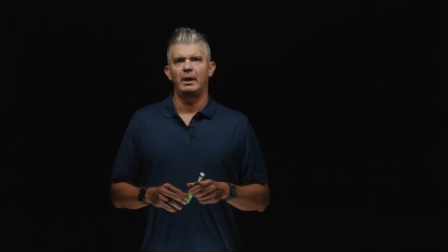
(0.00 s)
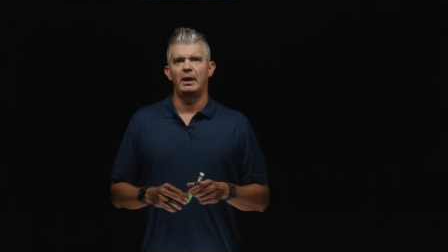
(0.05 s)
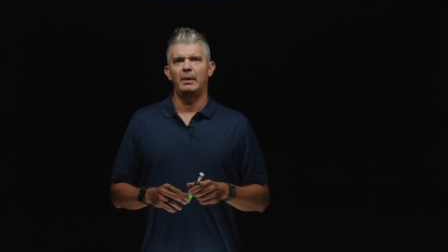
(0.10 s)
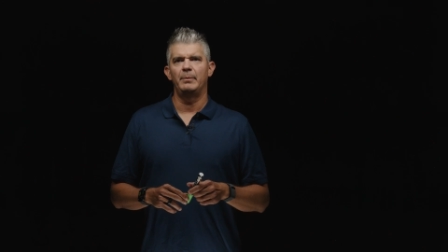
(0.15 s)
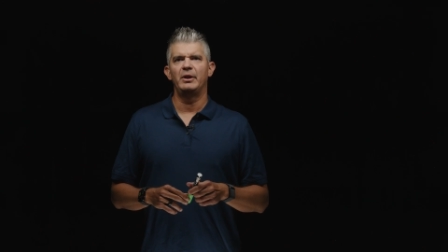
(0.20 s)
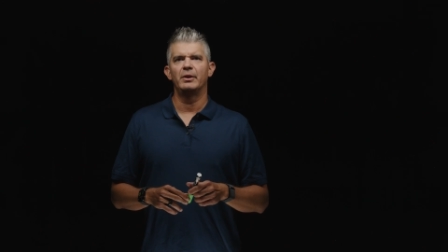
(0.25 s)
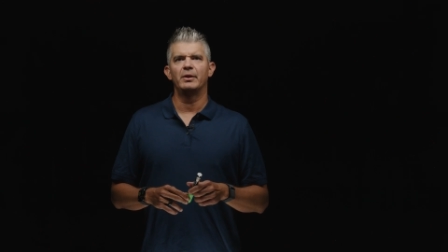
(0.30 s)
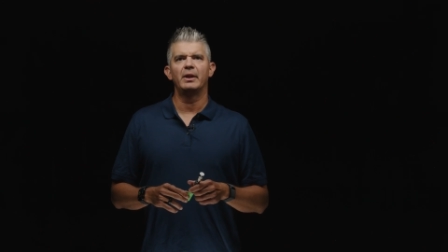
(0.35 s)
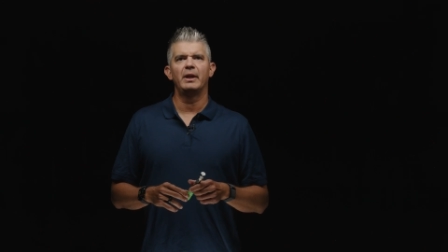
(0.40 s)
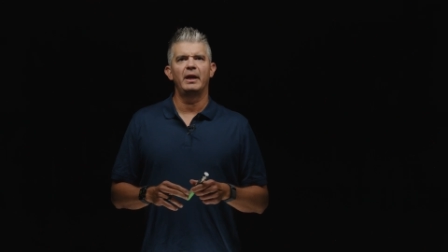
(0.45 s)

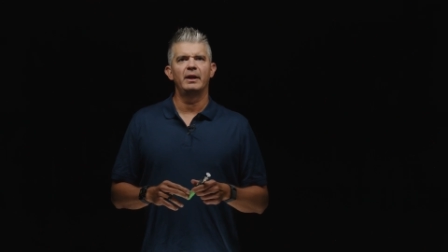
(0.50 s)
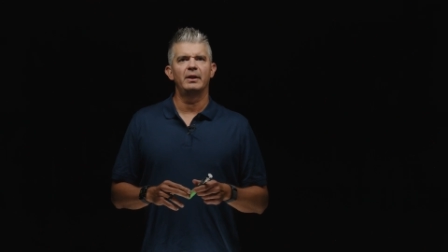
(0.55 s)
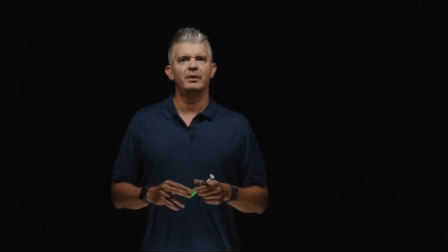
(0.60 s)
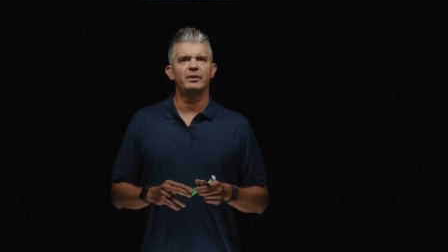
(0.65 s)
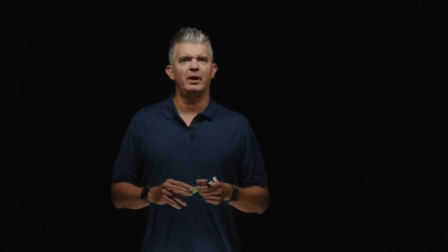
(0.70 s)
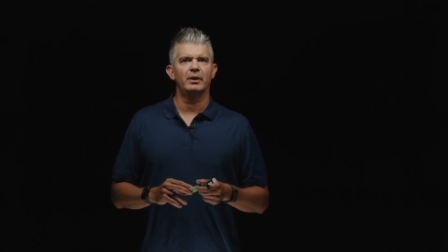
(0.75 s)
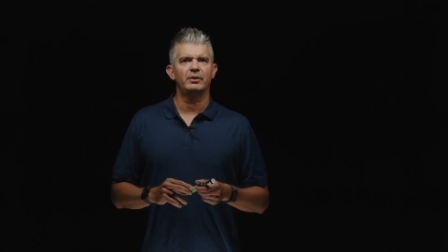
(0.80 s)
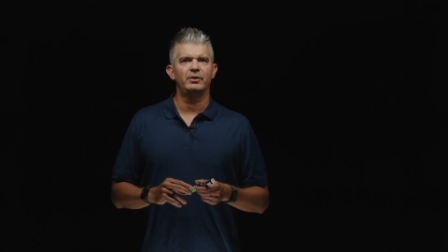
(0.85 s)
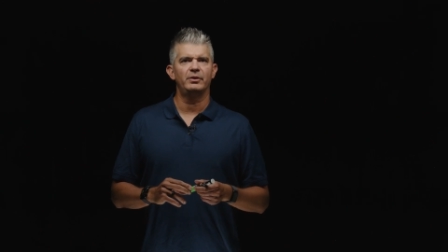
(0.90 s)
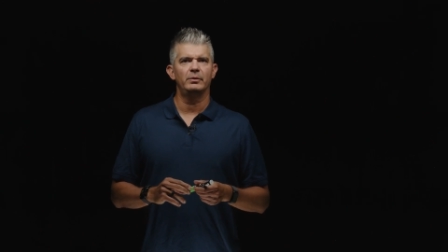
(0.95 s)
I'm here today to
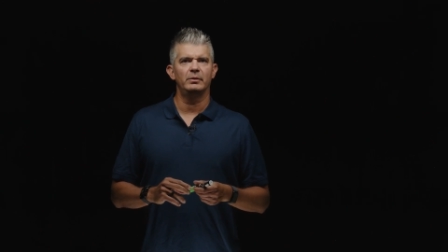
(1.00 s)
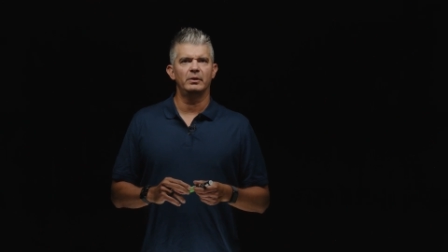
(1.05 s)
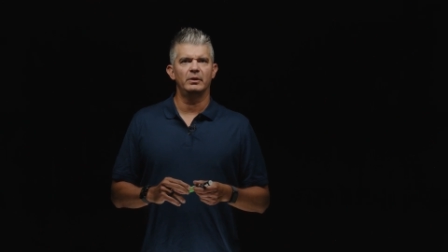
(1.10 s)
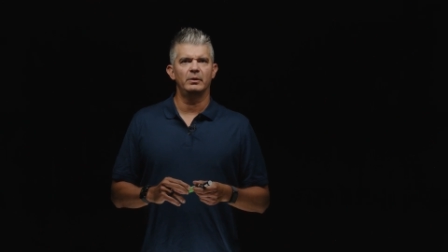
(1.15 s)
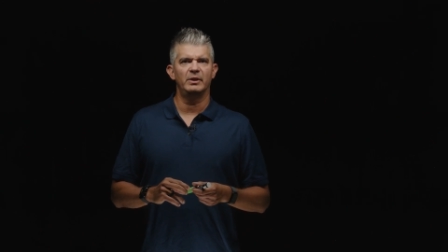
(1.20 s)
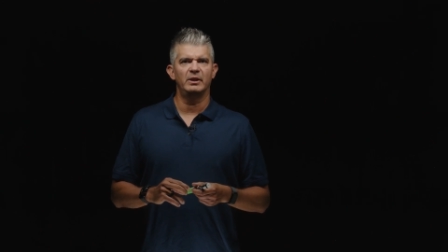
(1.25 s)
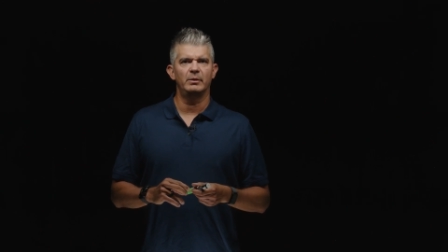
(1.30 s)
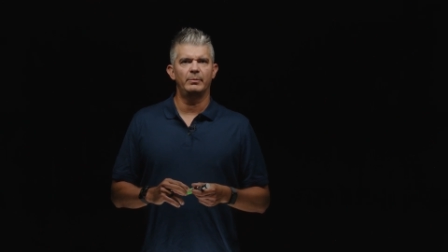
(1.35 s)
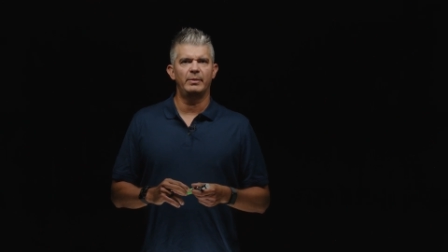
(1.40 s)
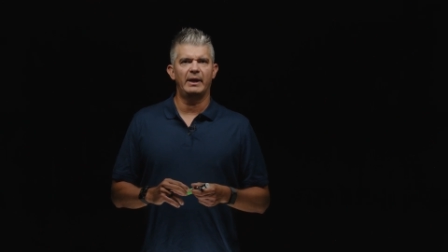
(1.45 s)
talk to you a
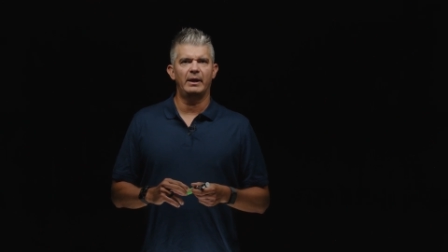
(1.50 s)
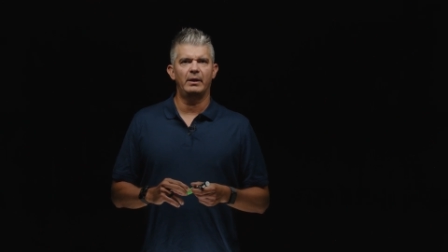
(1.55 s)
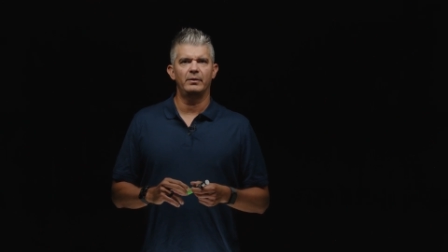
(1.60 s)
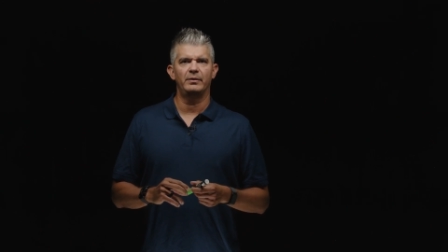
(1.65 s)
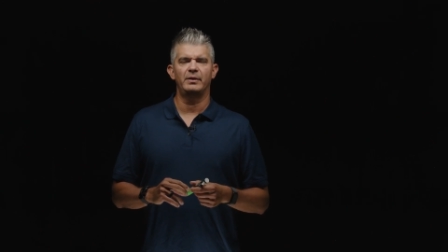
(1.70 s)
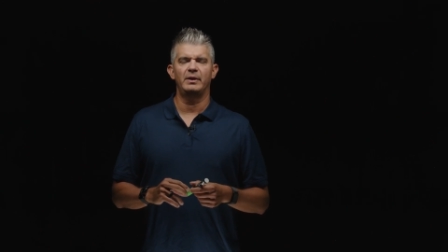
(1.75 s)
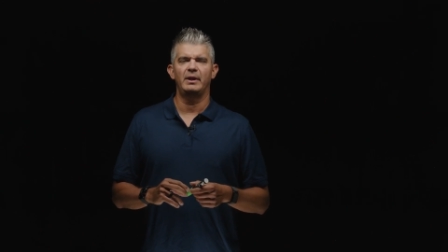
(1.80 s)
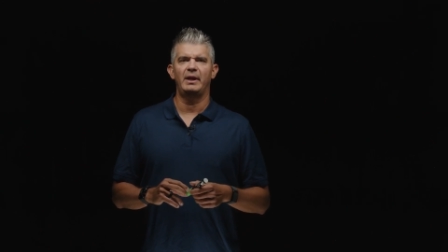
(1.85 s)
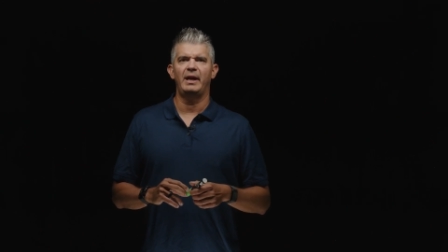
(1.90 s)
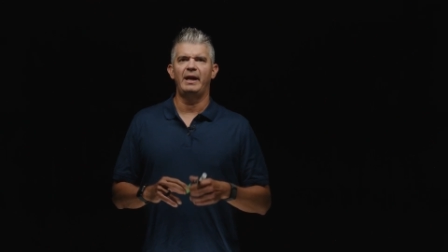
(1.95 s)
little bit
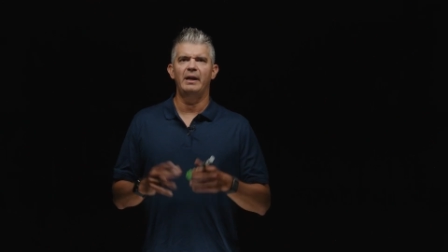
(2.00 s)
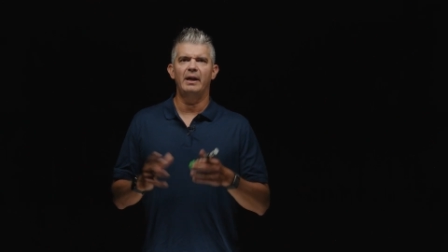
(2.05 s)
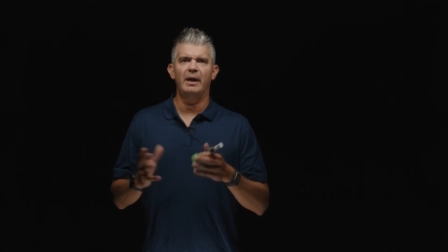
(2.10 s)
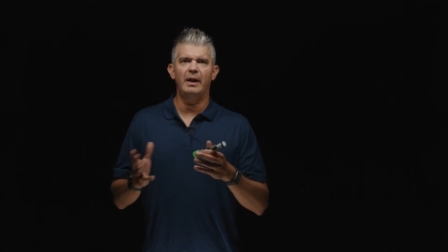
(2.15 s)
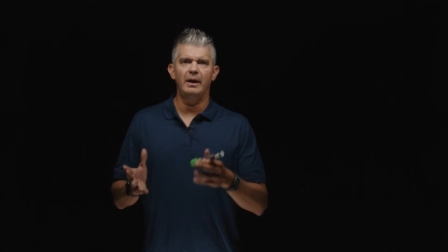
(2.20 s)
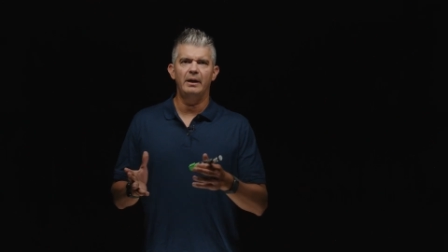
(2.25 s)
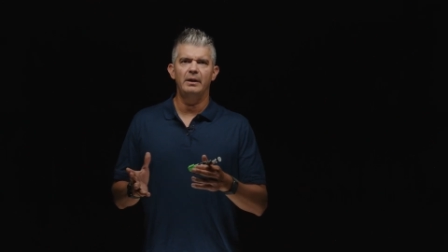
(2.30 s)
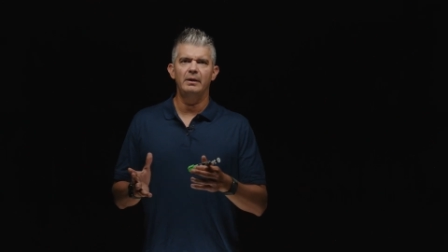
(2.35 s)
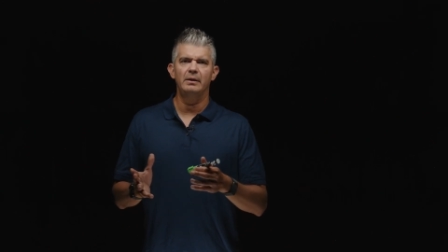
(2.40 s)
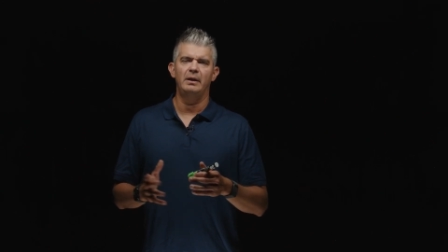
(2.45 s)
about
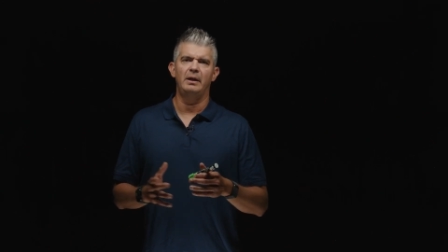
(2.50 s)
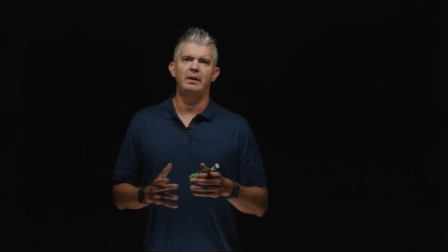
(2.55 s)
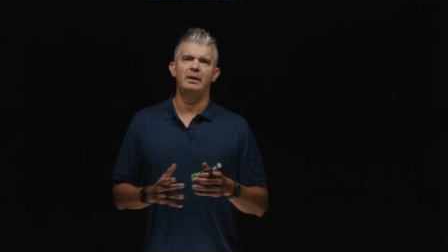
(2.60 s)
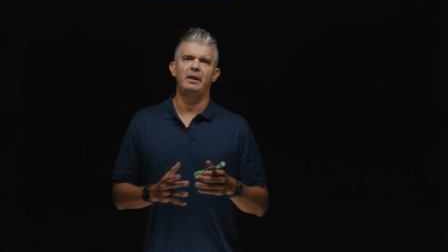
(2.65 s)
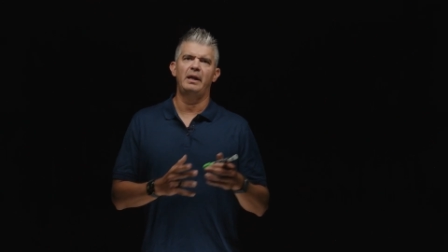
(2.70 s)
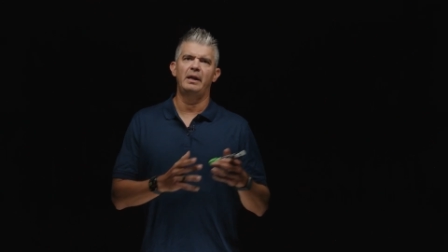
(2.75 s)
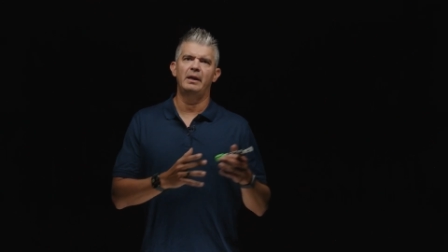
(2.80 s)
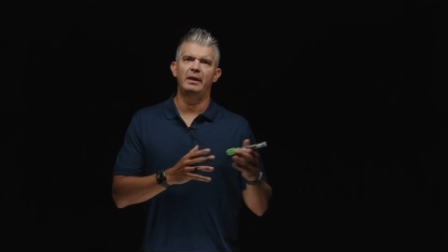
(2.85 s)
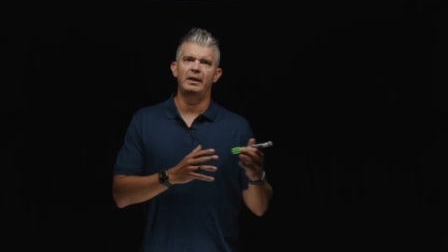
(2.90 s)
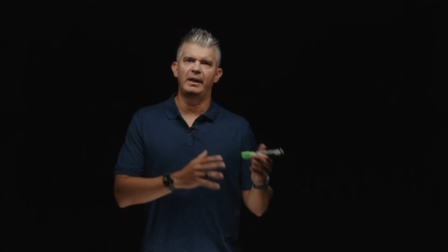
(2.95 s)
AI and
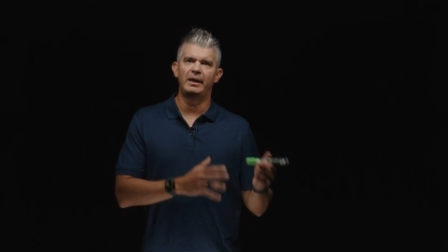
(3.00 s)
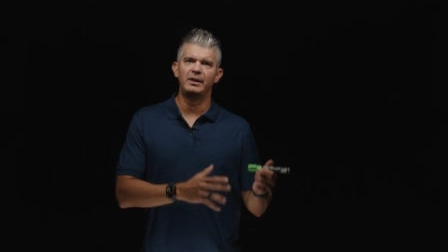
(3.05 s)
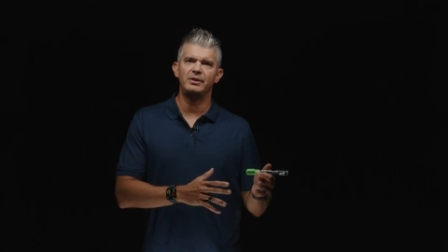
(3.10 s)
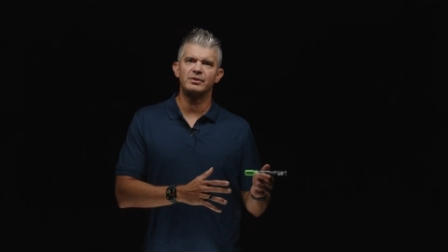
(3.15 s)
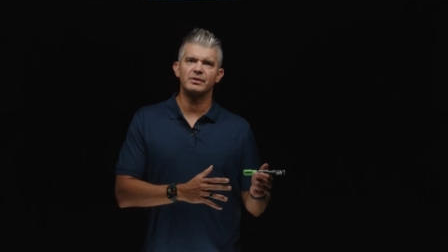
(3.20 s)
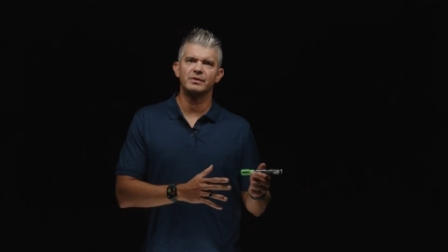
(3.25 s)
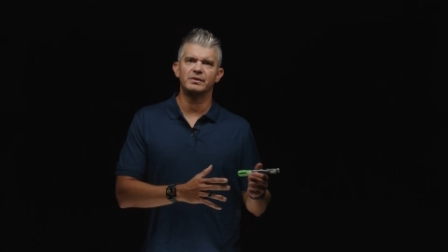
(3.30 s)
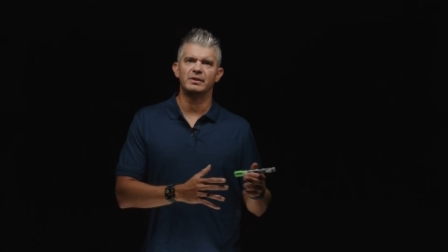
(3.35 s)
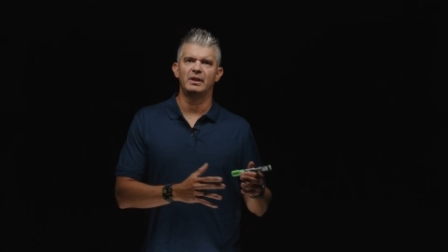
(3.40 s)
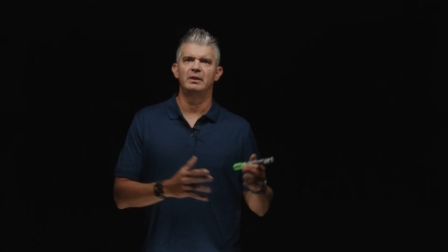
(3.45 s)
AI
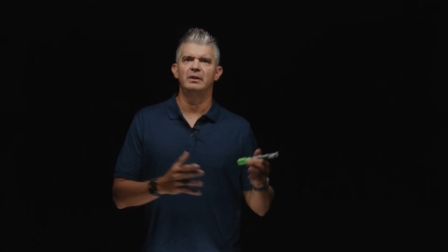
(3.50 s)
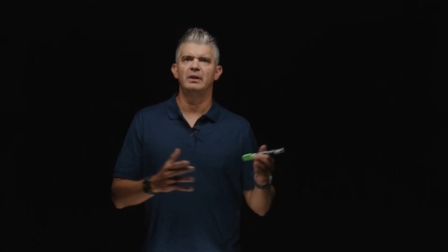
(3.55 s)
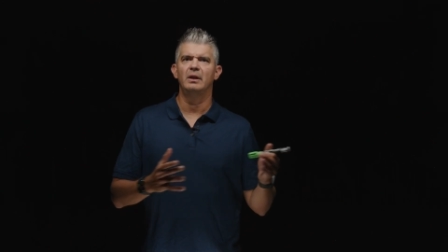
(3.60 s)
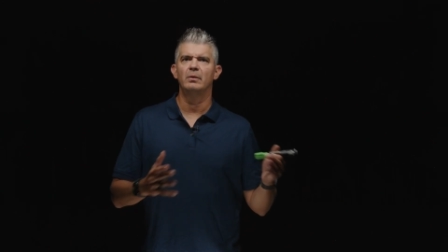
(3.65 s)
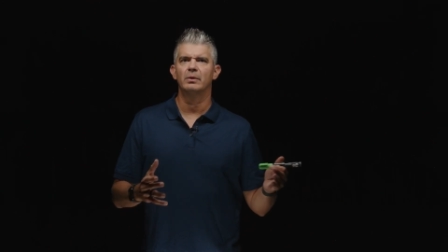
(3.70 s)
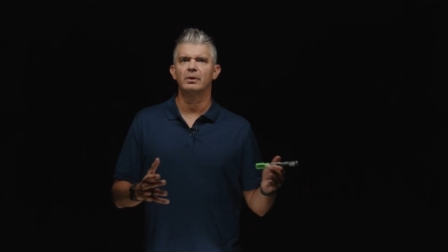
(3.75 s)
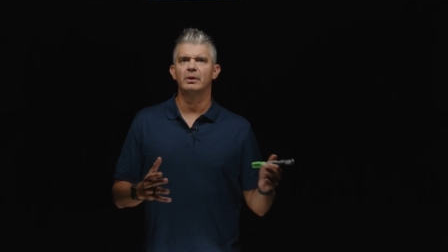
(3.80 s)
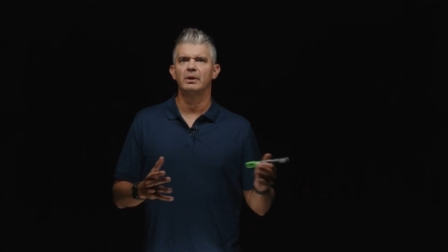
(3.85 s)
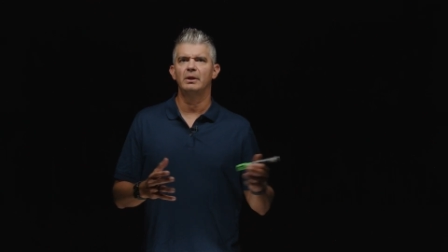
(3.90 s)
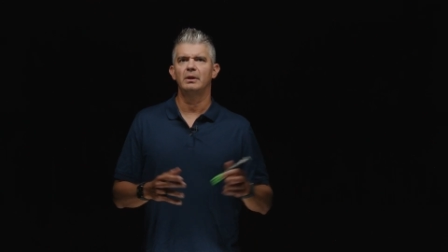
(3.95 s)
agents and
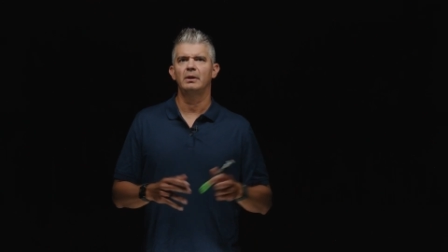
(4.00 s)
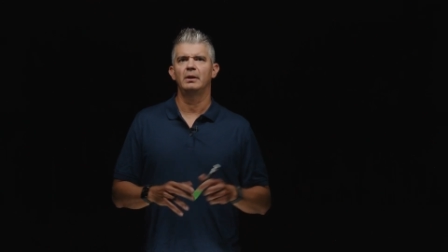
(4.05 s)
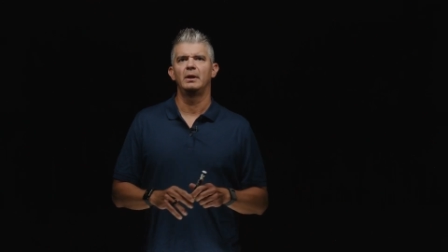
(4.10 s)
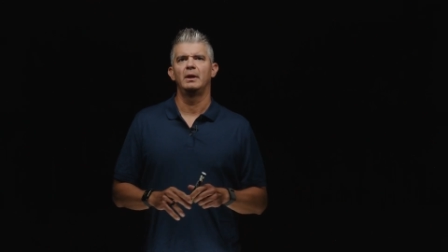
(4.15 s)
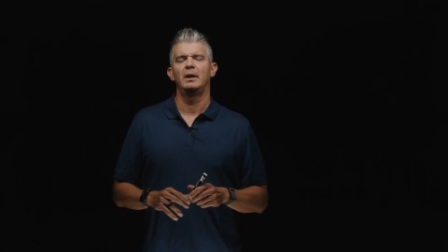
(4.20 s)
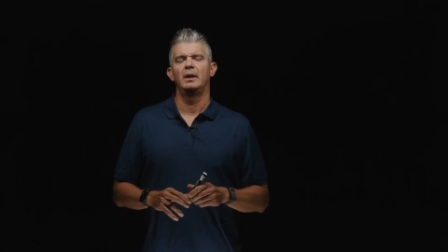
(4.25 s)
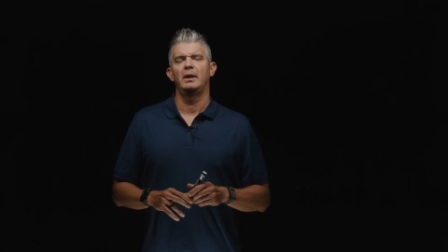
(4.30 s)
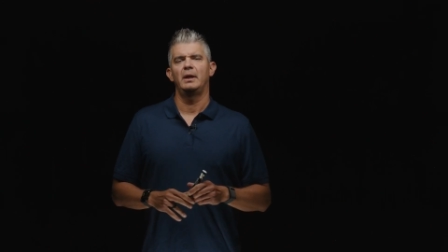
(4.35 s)
networking